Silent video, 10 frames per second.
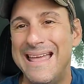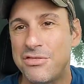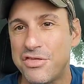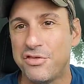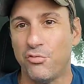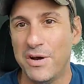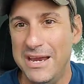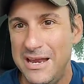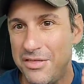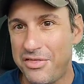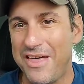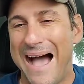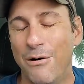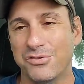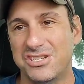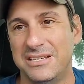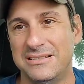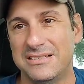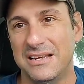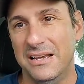in
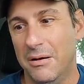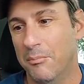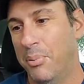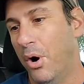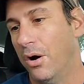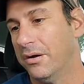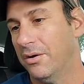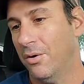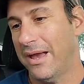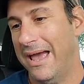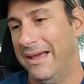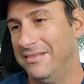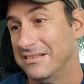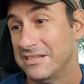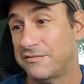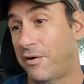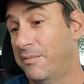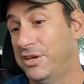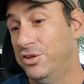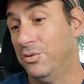3,000 book, okay? And this is from
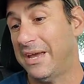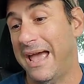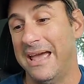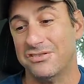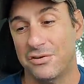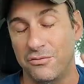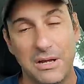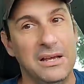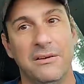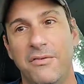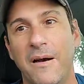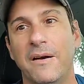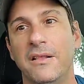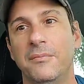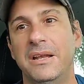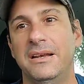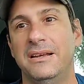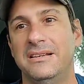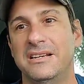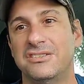the UK, so very limited
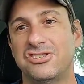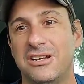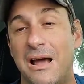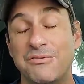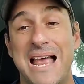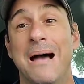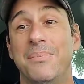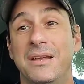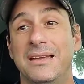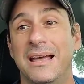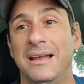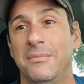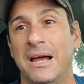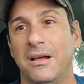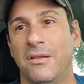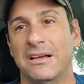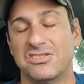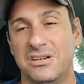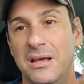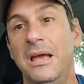edition. I was happy to get it in my
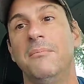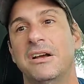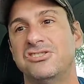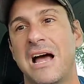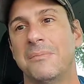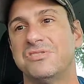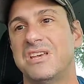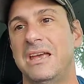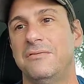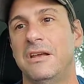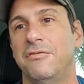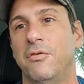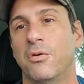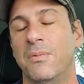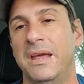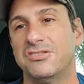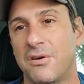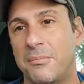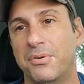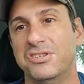collection. My shop saved it for me, so
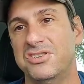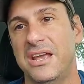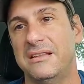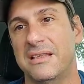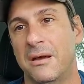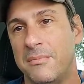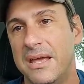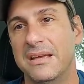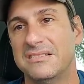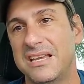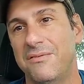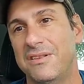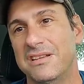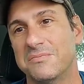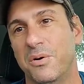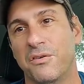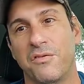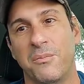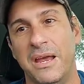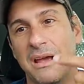I appreciate them saving this book
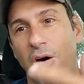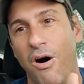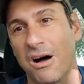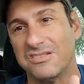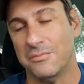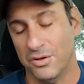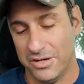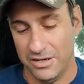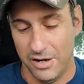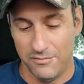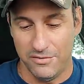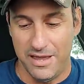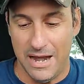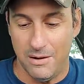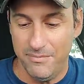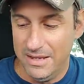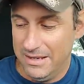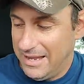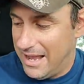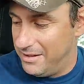for me. Awesome looking cover there.
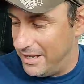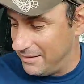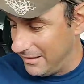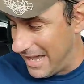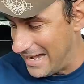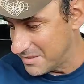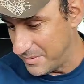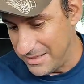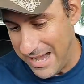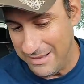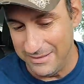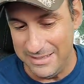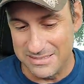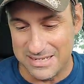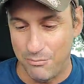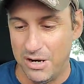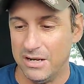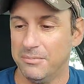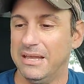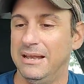And then last but not least, I wound
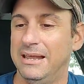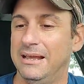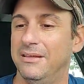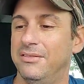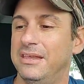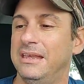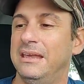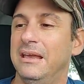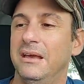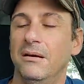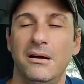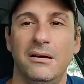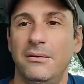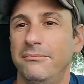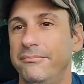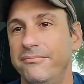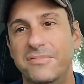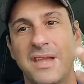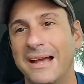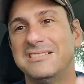up getting the
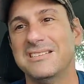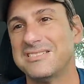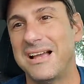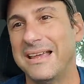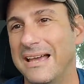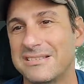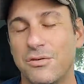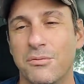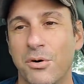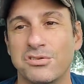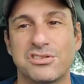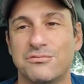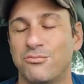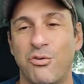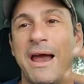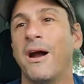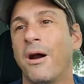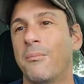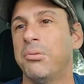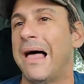nicest, I guess, or most
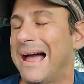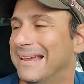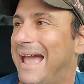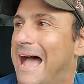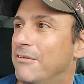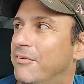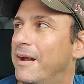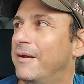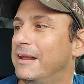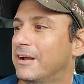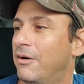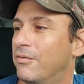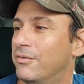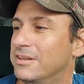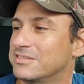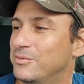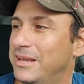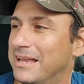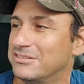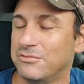rare Black Cat variant cover this
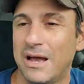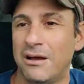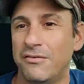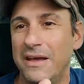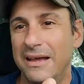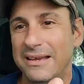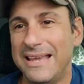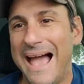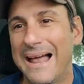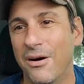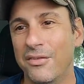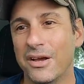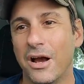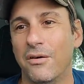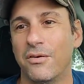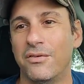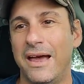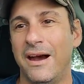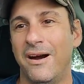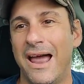week, as you have Cat on the cover
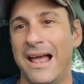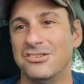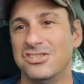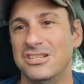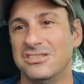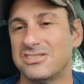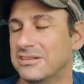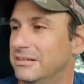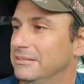there, and she's